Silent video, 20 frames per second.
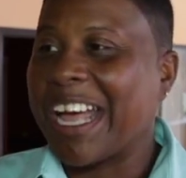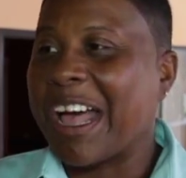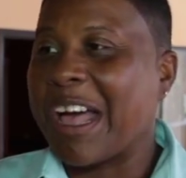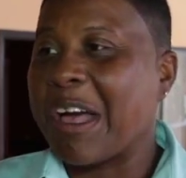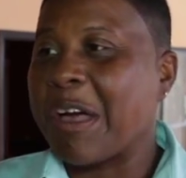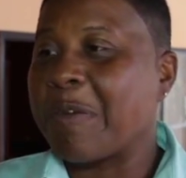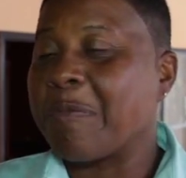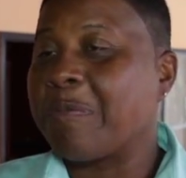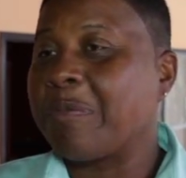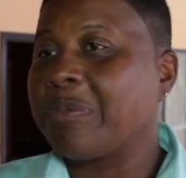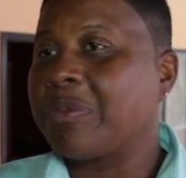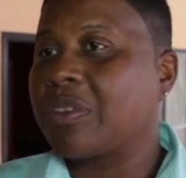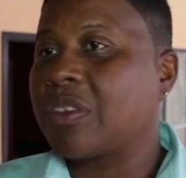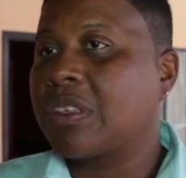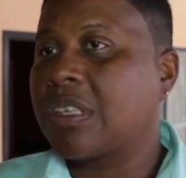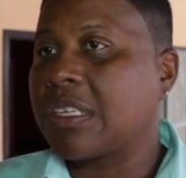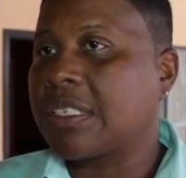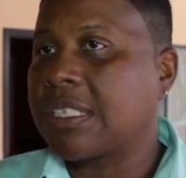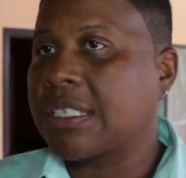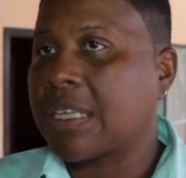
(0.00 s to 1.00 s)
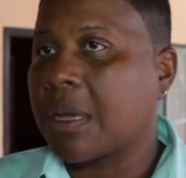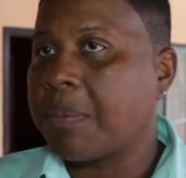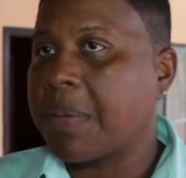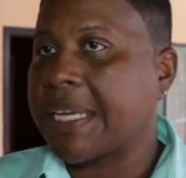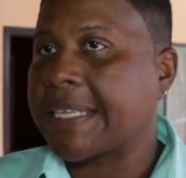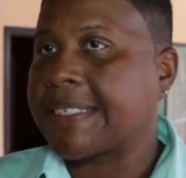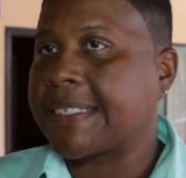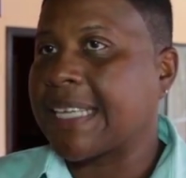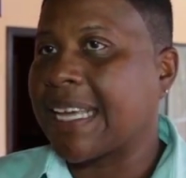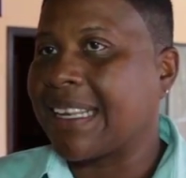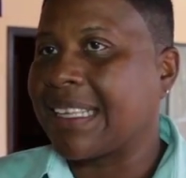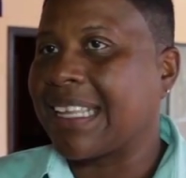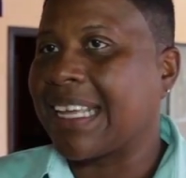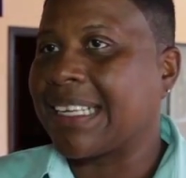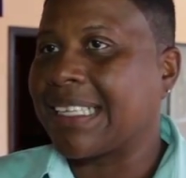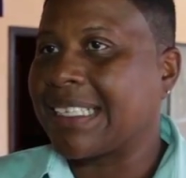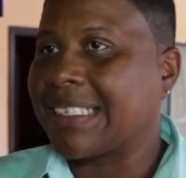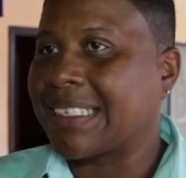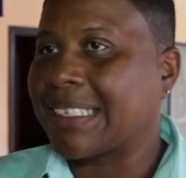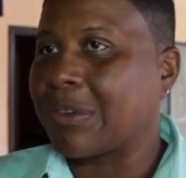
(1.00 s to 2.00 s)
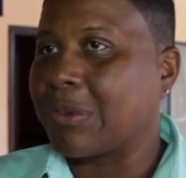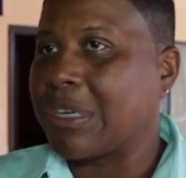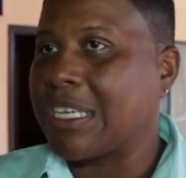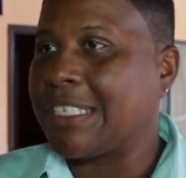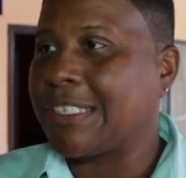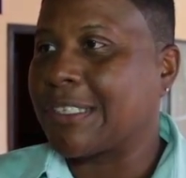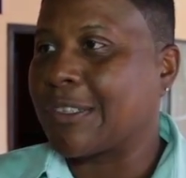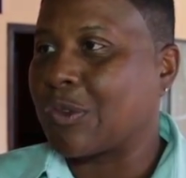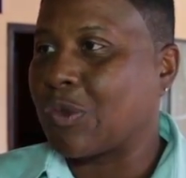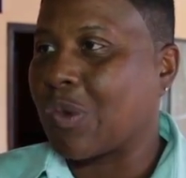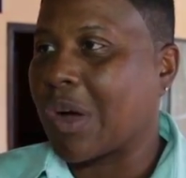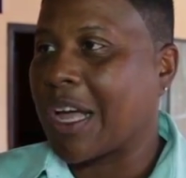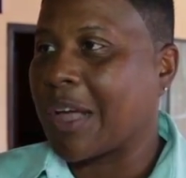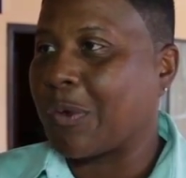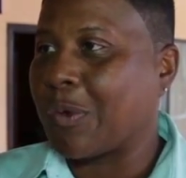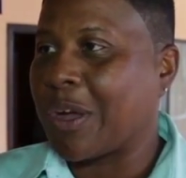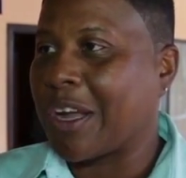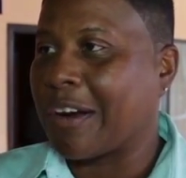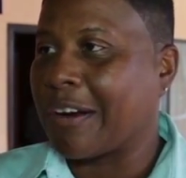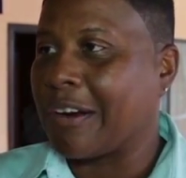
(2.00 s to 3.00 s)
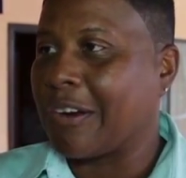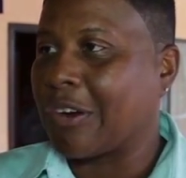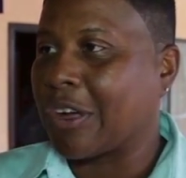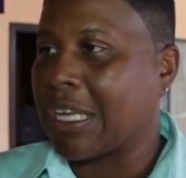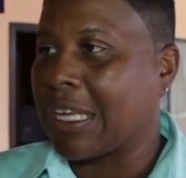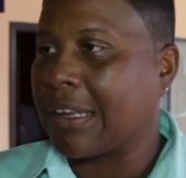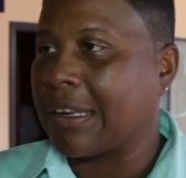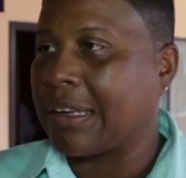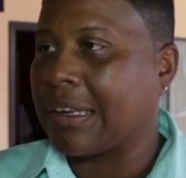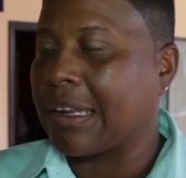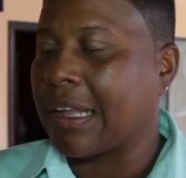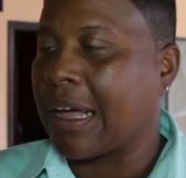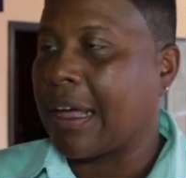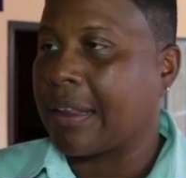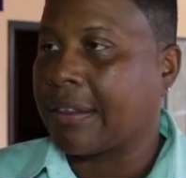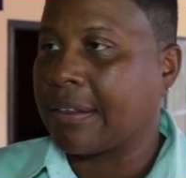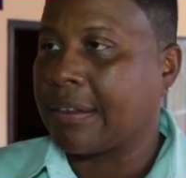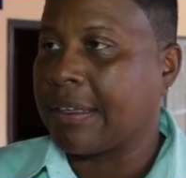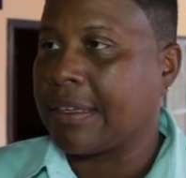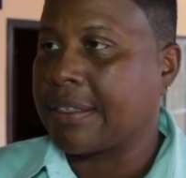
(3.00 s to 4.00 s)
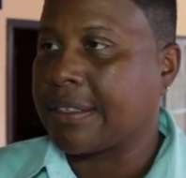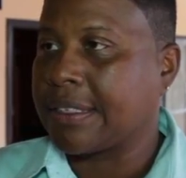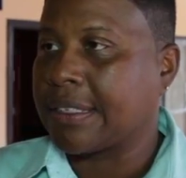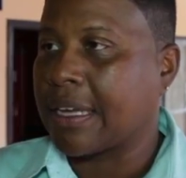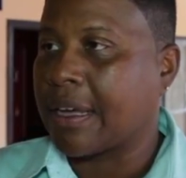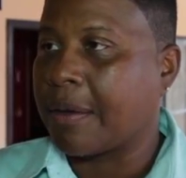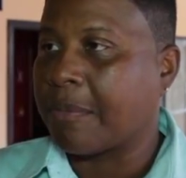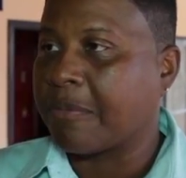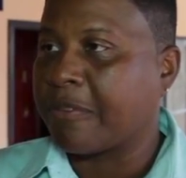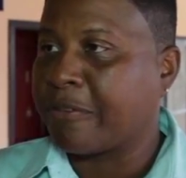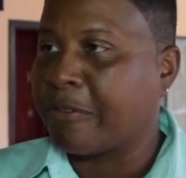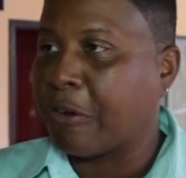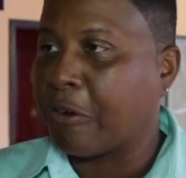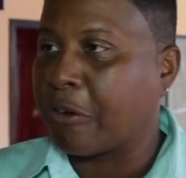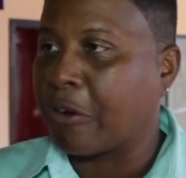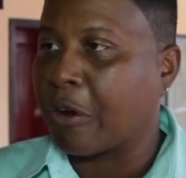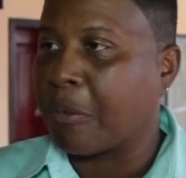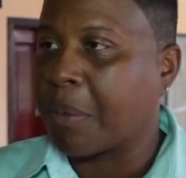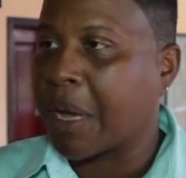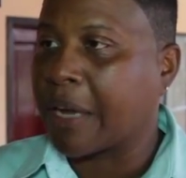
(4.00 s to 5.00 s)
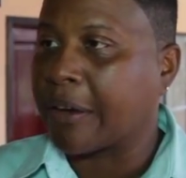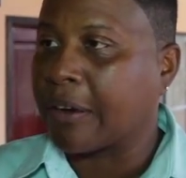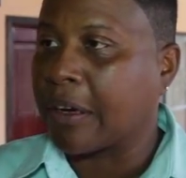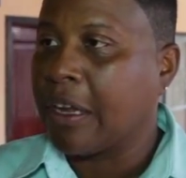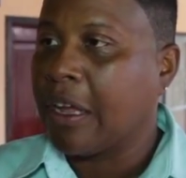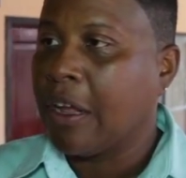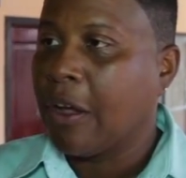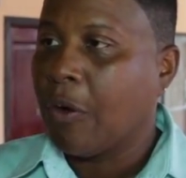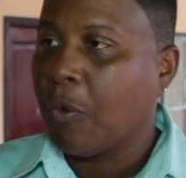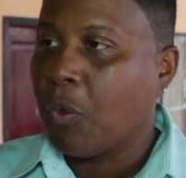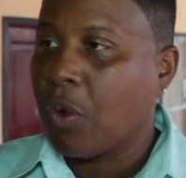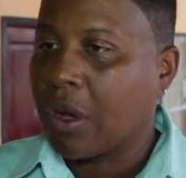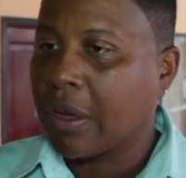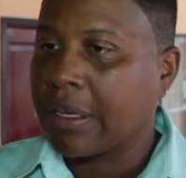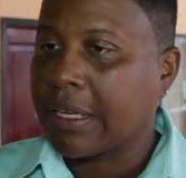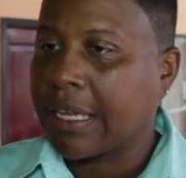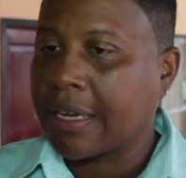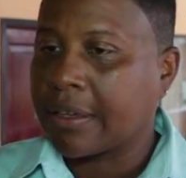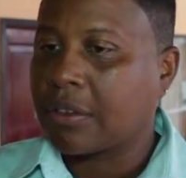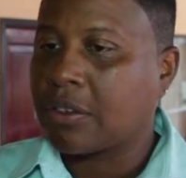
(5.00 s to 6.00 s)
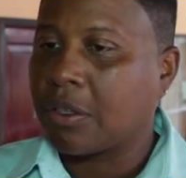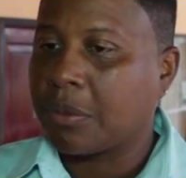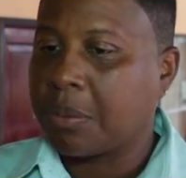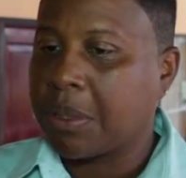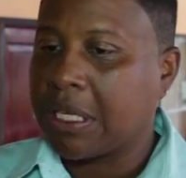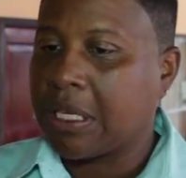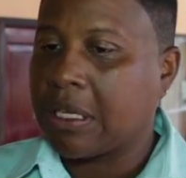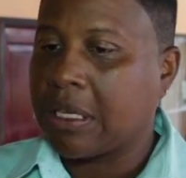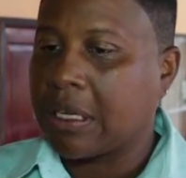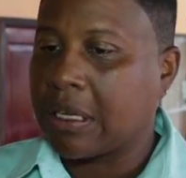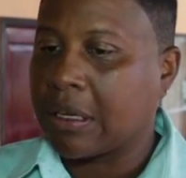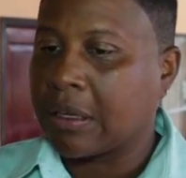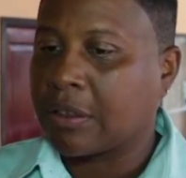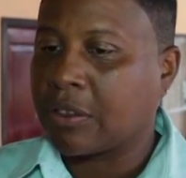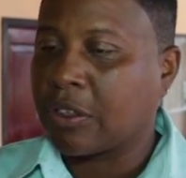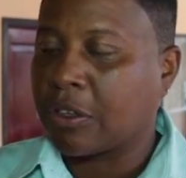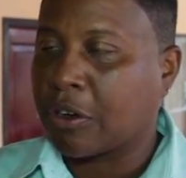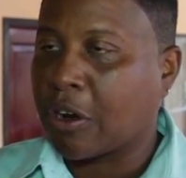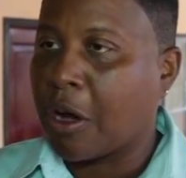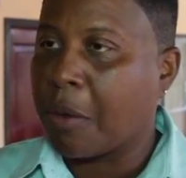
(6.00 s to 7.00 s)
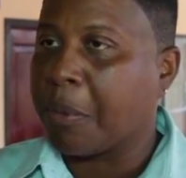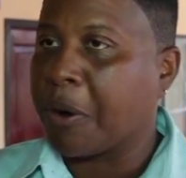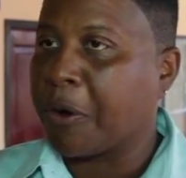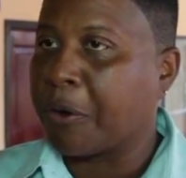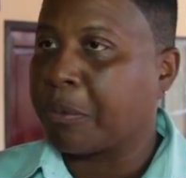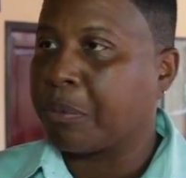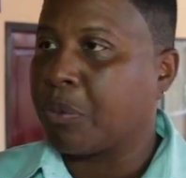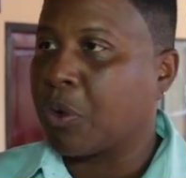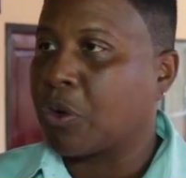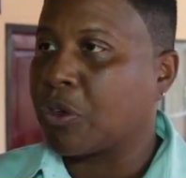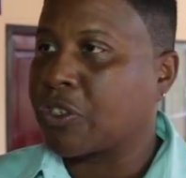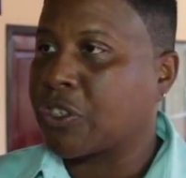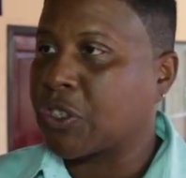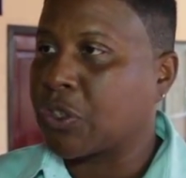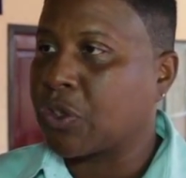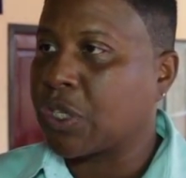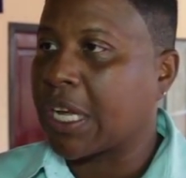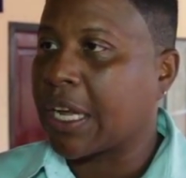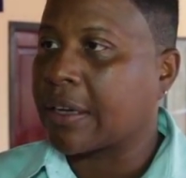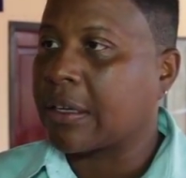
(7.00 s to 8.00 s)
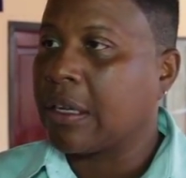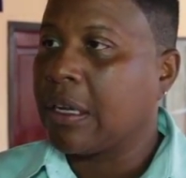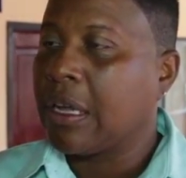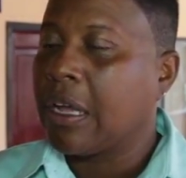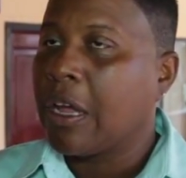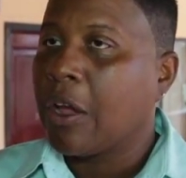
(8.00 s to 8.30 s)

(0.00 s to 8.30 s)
to some extent, that is the reason why we are looking at this forum and want that to be to come out more, so that